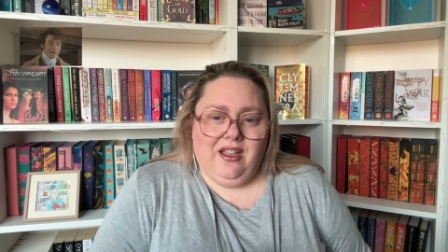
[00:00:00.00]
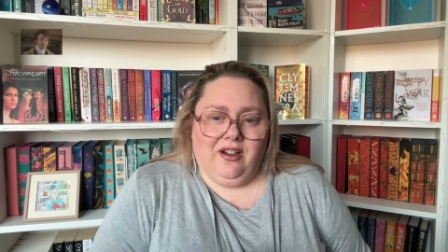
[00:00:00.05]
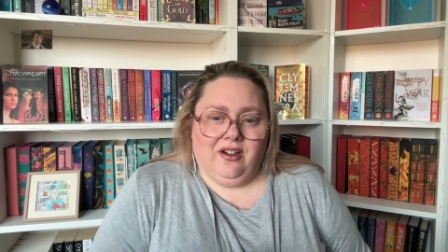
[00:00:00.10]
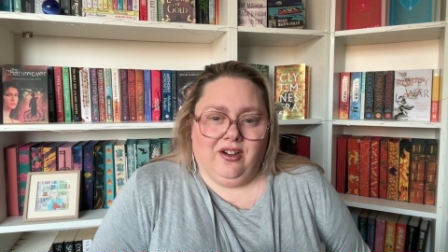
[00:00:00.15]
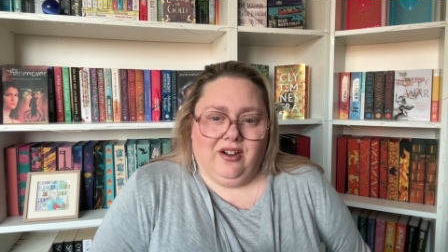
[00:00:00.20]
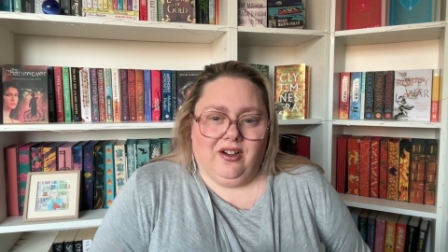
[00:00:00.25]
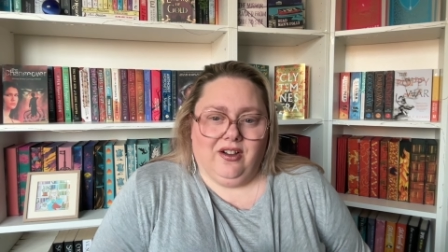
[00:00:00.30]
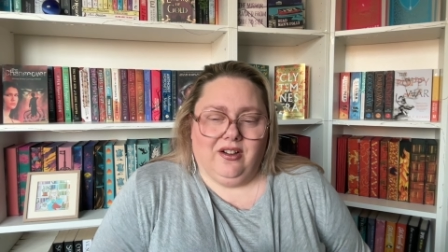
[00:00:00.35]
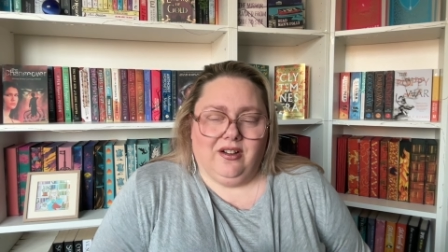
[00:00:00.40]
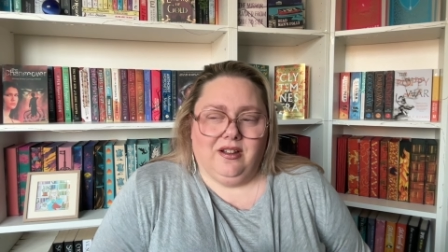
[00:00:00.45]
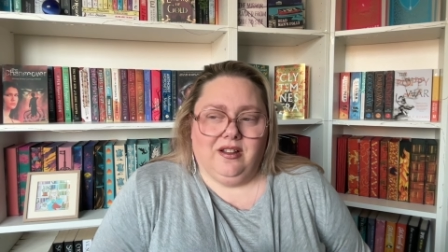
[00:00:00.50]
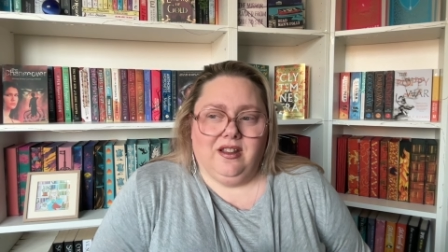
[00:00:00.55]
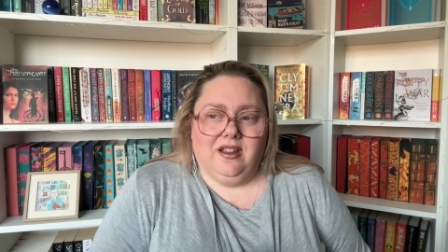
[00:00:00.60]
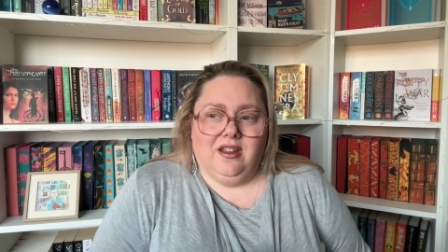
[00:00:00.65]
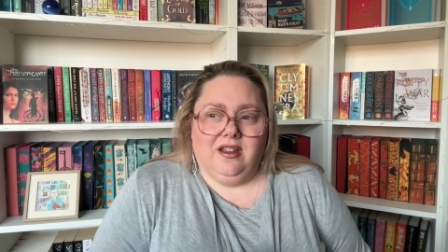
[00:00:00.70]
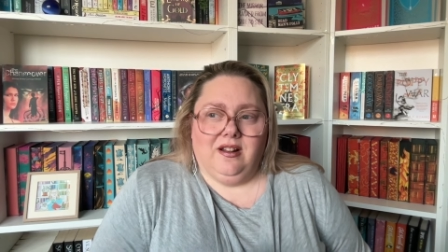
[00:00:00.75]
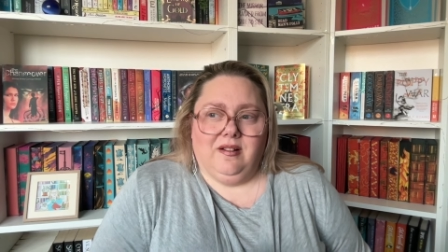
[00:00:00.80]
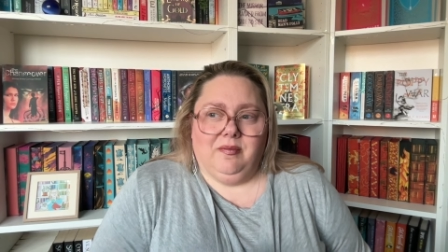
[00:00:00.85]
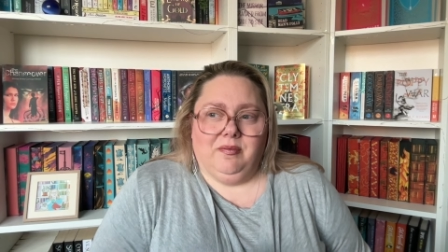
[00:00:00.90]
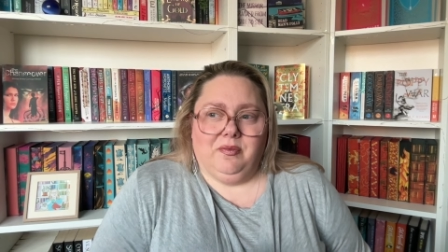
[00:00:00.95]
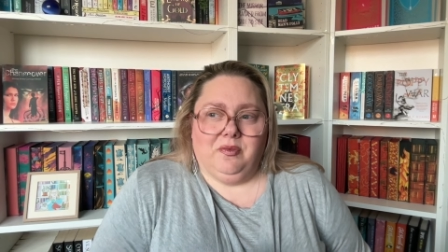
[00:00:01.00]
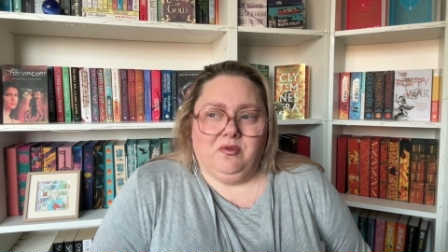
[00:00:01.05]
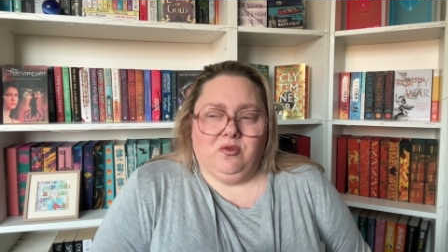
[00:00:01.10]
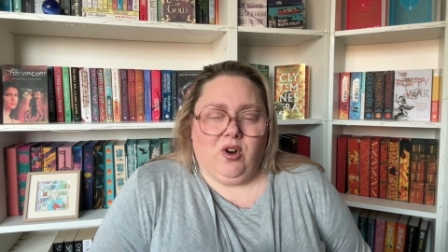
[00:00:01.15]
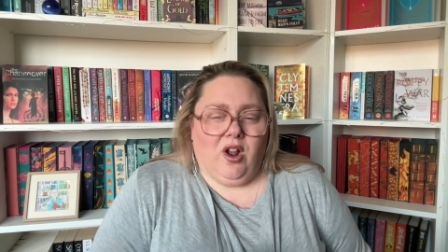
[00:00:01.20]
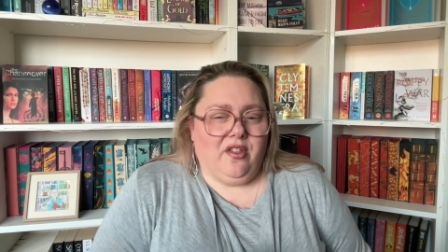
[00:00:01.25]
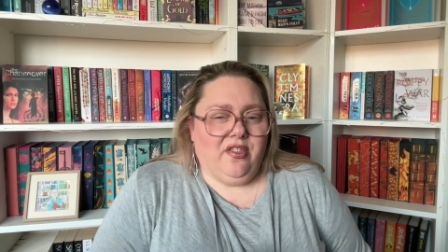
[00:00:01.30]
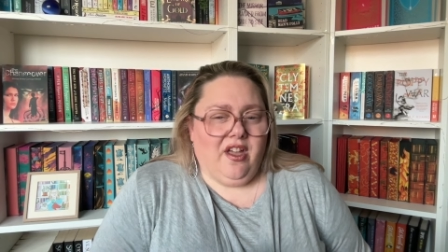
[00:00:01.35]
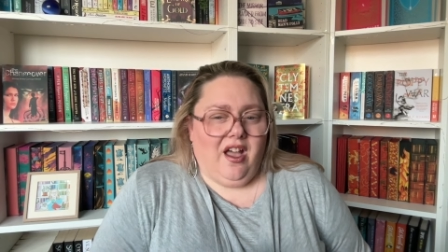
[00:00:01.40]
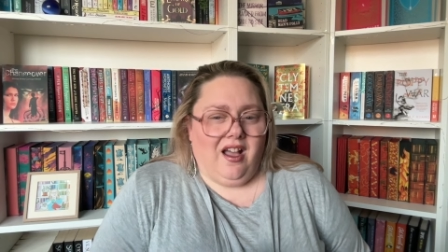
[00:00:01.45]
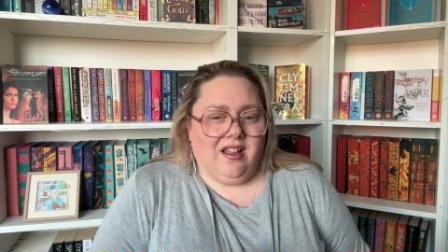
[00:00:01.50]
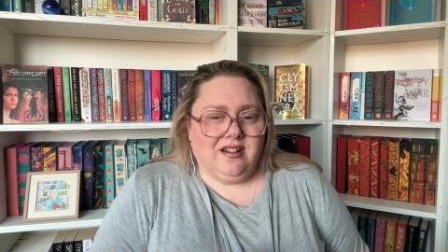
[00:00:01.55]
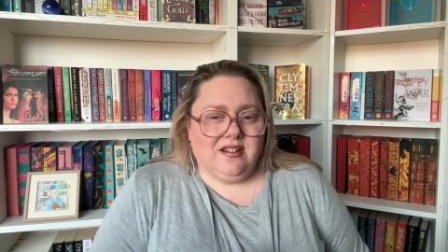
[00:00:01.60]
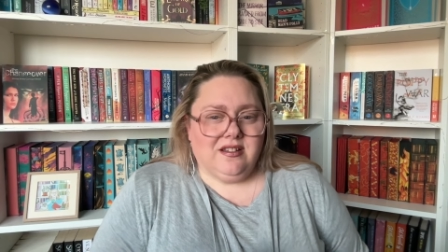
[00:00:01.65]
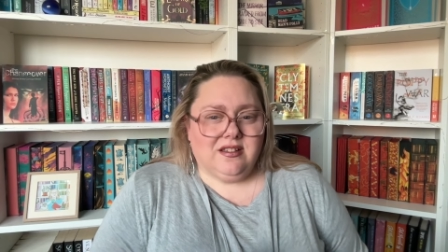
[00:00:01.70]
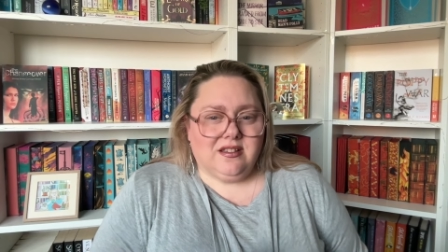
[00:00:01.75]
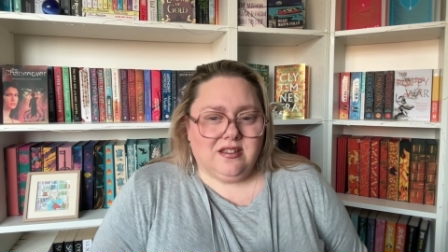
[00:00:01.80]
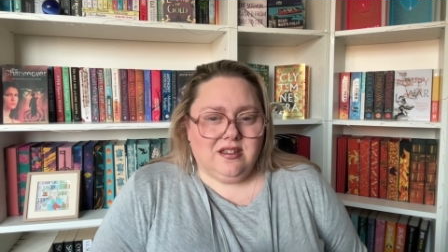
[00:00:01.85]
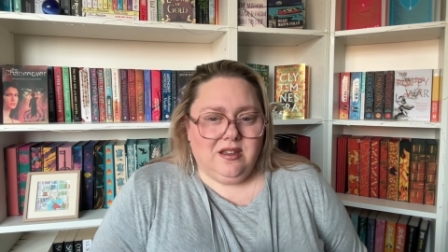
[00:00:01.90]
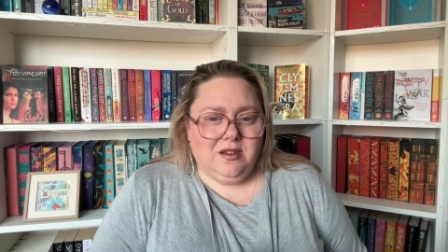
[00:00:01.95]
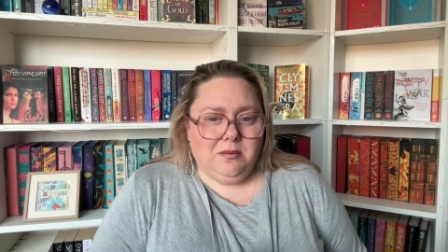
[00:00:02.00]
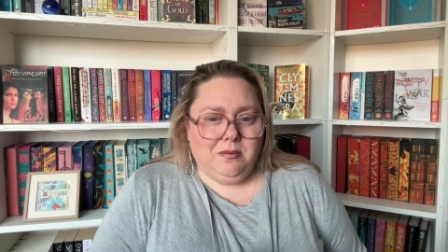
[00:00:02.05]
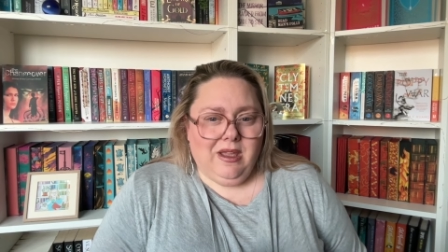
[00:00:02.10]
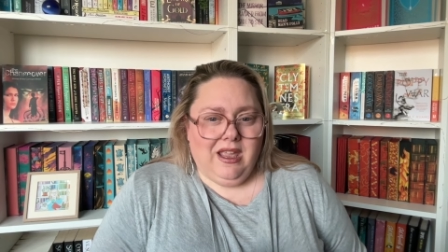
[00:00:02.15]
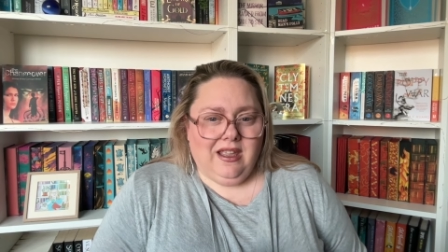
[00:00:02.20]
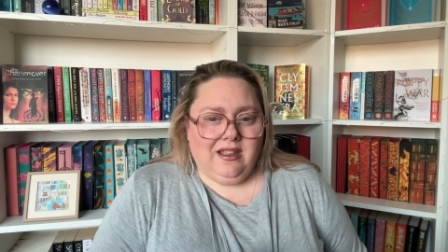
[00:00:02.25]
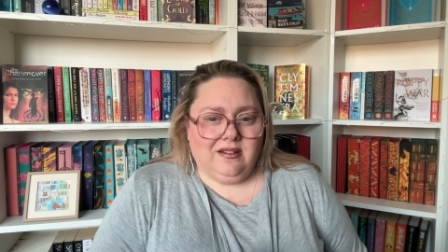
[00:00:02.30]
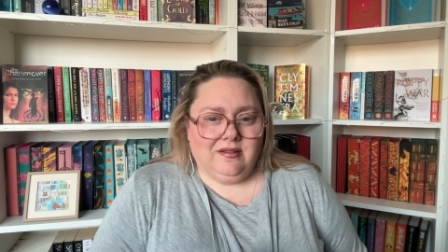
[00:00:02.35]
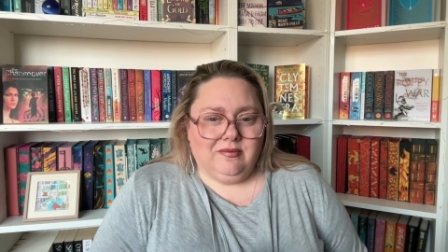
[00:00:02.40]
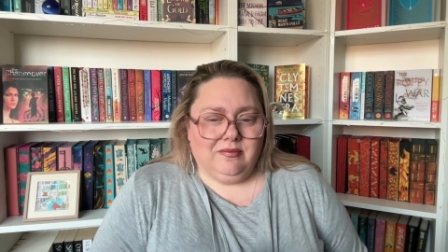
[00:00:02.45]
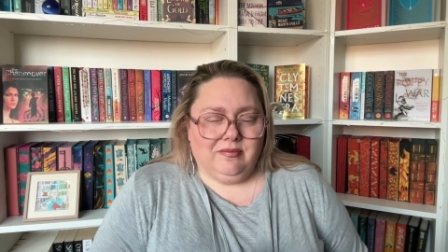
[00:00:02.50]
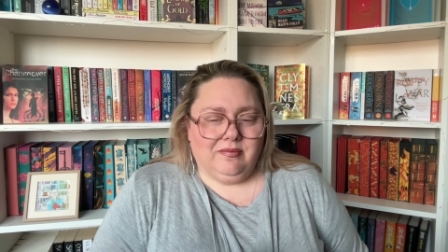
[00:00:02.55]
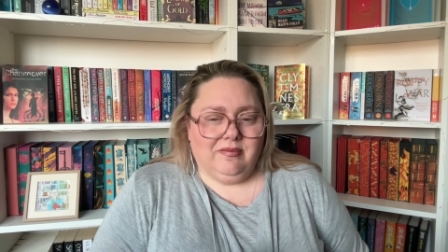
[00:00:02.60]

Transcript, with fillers: are rather unassuming,